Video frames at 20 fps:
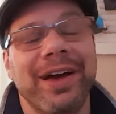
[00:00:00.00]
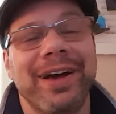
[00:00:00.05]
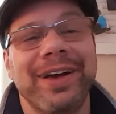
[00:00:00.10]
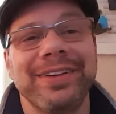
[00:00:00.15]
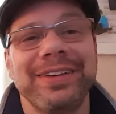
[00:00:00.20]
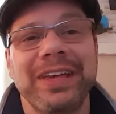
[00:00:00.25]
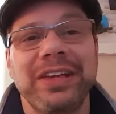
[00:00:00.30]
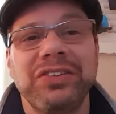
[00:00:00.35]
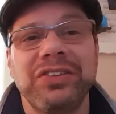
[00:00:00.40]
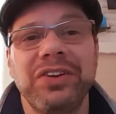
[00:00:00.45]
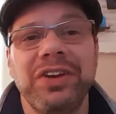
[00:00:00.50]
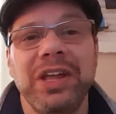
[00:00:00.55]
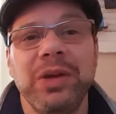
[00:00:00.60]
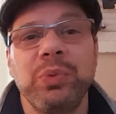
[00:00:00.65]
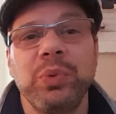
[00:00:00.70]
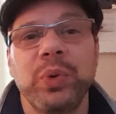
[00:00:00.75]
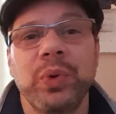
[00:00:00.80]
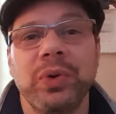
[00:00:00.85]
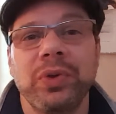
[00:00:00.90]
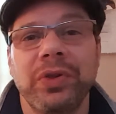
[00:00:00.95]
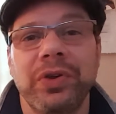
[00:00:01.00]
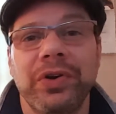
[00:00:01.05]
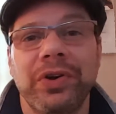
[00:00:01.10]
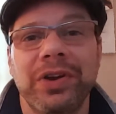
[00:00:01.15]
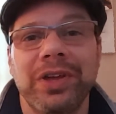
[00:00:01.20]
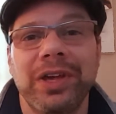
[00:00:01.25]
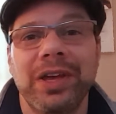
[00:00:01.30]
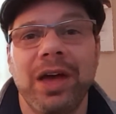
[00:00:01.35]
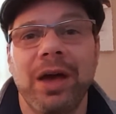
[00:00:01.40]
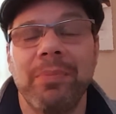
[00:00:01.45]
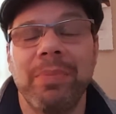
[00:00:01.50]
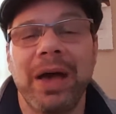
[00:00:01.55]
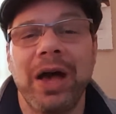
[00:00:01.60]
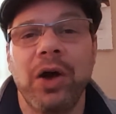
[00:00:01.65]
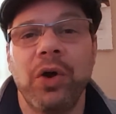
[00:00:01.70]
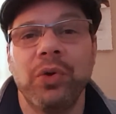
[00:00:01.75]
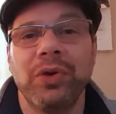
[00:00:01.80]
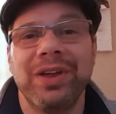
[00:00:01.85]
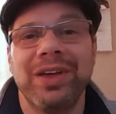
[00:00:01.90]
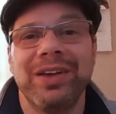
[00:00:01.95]
Yesterday we were learning
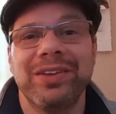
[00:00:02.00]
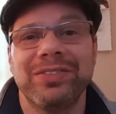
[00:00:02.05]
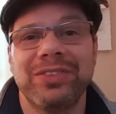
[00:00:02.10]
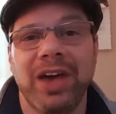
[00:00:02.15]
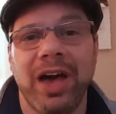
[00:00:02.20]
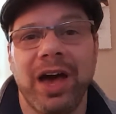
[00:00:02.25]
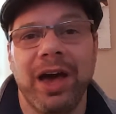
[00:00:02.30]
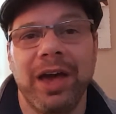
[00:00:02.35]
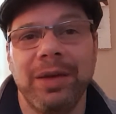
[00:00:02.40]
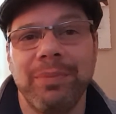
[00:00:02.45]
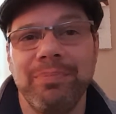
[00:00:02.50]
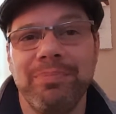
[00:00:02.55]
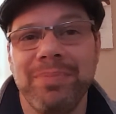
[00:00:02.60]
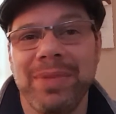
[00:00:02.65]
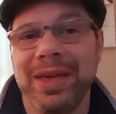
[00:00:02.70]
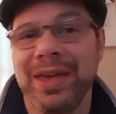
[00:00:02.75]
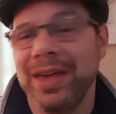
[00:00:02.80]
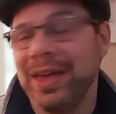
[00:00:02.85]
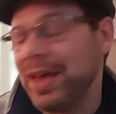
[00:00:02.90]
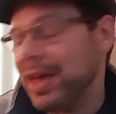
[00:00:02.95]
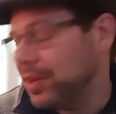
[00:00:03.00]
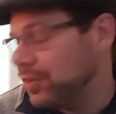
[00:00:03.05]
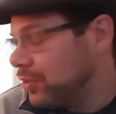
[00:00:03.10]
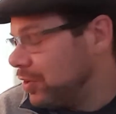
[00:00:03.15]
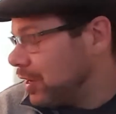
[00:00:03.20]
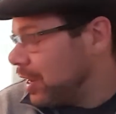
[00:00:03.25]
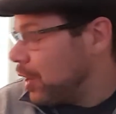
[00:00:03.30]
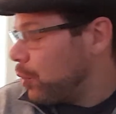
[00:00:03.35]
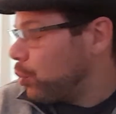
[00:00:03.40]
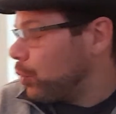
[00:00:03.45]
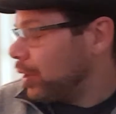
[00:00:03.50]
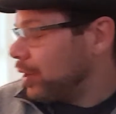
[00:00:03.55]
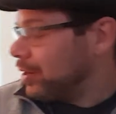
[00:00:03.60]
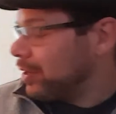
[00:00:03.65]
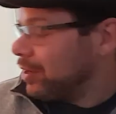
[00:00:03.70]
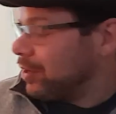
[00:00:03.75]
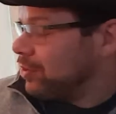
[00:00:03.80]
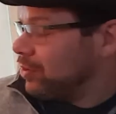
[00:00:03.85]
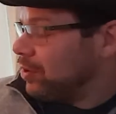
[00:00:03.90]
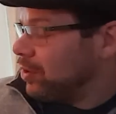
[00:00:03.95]
about time, and today we're going to
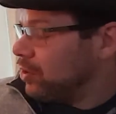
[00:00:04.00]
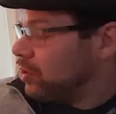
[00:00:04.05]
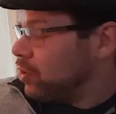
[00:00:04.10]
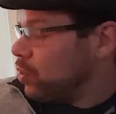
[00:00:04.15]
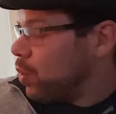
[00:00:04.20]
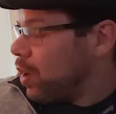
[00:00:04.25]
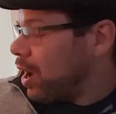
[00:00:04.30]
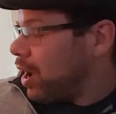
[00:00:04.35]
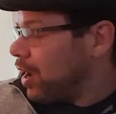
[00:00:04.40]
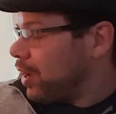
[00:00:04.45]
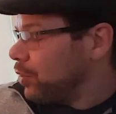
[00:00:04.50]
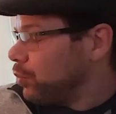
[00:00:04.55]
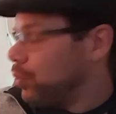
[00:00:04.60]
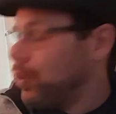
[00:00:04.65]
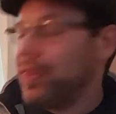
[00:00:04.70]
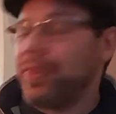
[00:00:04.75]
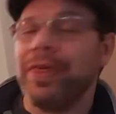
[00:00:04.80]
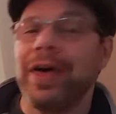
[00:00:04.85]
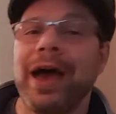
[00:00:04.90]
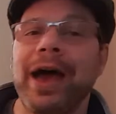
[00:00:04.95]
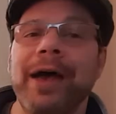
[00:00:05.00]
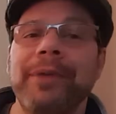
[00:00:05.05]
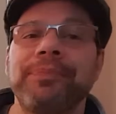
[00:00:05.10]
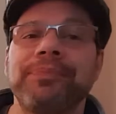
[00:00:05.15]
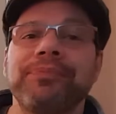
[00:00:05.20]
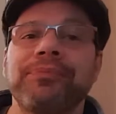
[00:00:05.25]
continue on with that.